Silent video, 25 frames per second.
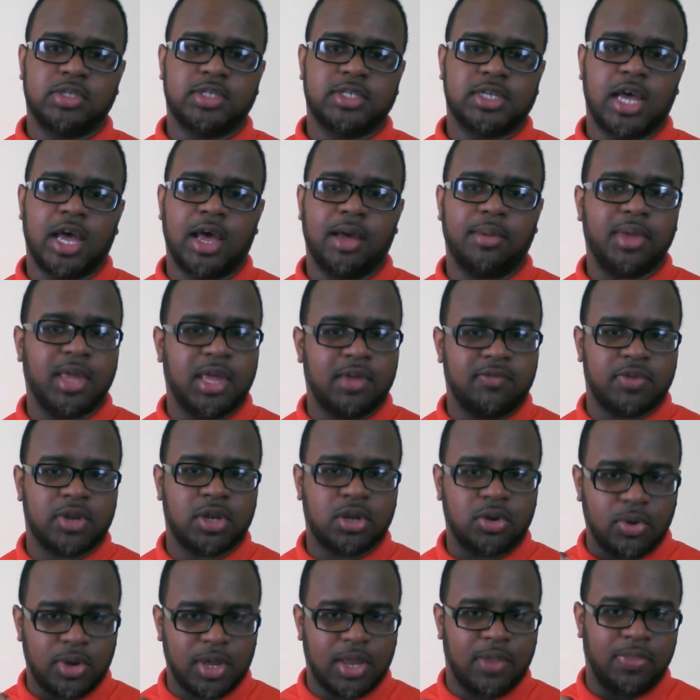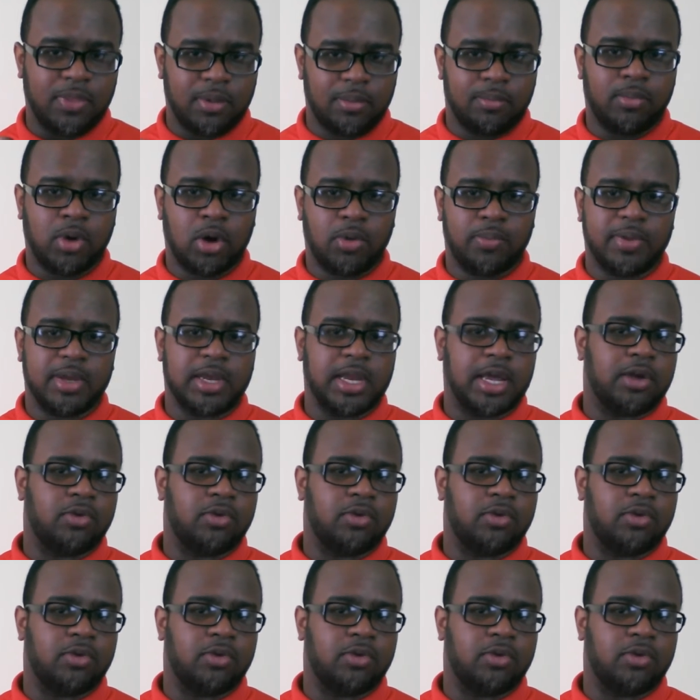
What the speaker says: time, even though in the moment,